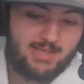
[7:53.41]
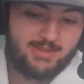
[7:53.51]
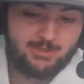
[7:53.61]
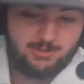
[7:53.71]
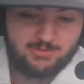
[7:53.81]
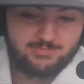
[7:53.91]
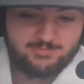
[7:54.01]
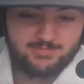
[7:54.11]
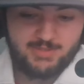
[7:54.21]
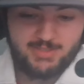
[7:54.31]
Now,
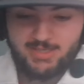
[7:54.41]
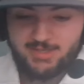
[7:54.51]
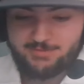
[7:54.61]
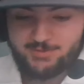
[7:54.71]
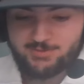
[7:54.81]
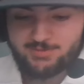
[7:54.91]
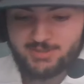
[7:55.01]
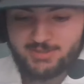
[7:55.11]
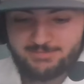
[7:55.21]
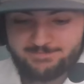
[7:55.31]
if you
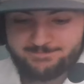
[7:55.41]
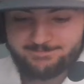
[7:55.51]
uh,